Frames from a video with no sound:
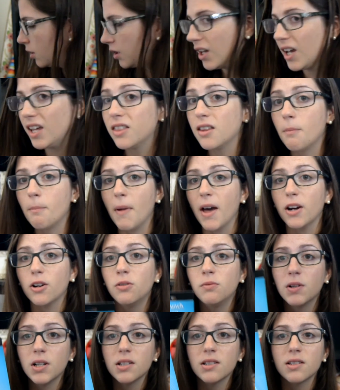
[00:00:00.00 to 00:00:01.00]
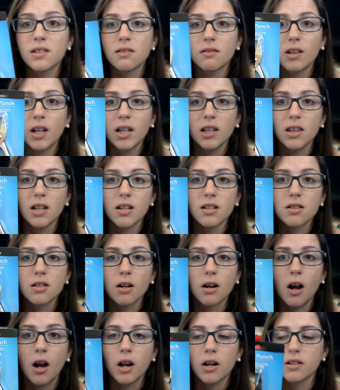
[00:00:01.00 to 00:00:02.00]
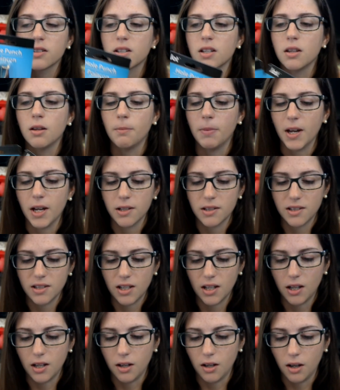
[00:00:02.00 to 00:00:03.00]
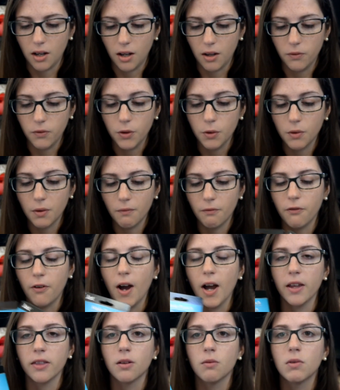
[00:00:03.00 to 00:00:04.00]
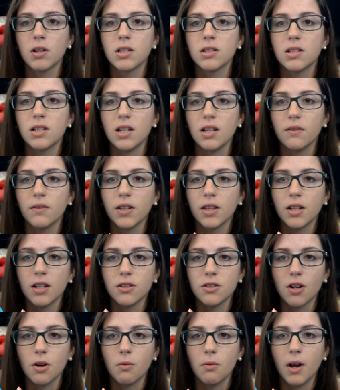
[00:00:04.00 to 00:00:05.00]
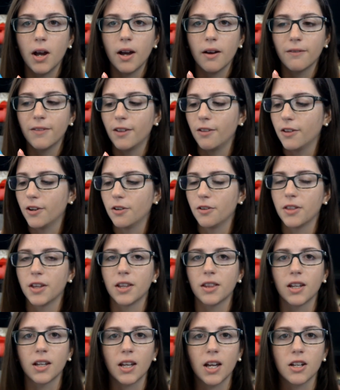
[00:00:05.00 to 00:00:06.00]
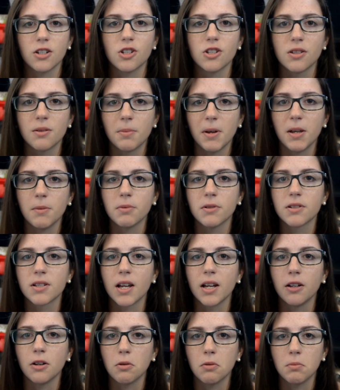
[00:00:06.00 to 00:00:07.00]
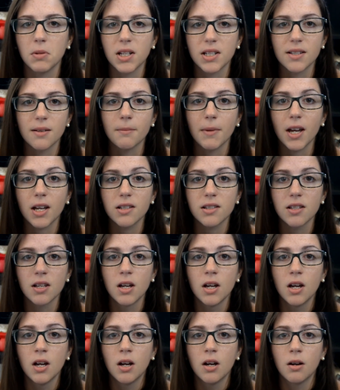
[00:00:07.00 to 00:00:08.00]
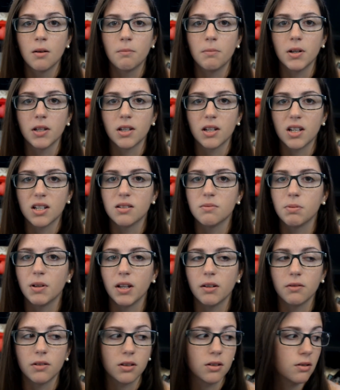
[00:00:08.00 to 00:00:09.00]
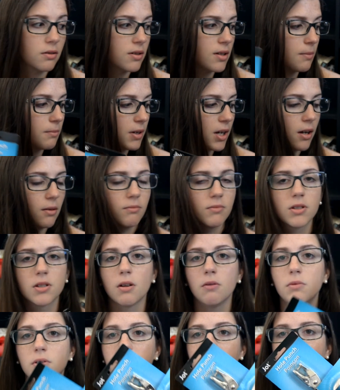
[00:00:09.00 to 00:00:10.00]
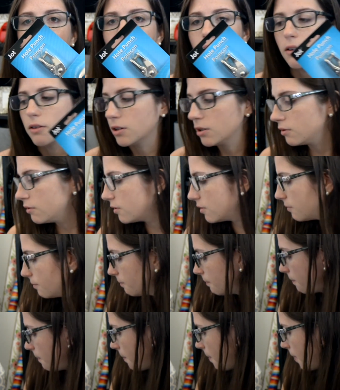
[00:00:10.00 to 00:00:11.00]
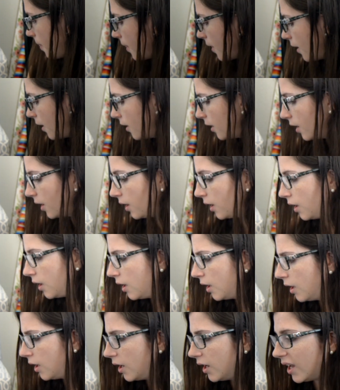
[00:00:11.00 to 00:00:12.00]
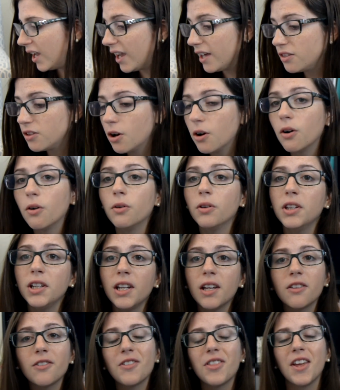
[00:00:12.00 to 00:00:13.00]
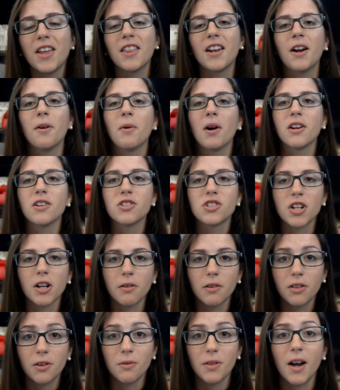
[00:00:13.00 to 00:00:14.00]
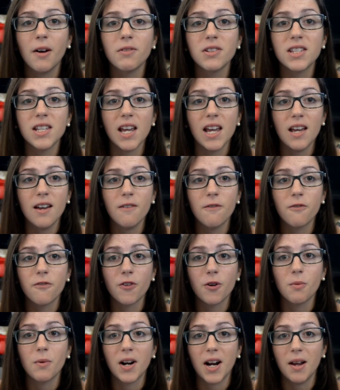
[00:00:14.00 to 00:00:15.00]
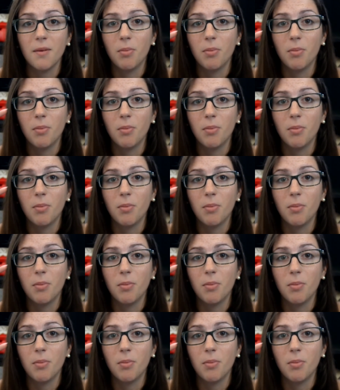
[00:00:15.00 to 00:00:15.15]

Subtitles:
And the metal ones like this are honestly the best. And if you can find the ones even that don't have the little thing that catches the papers, I know it makes a mess, but the kids play with those sometimes. So we'll see how it goes. And the only other thing that I wanted to share with you, that was it for what I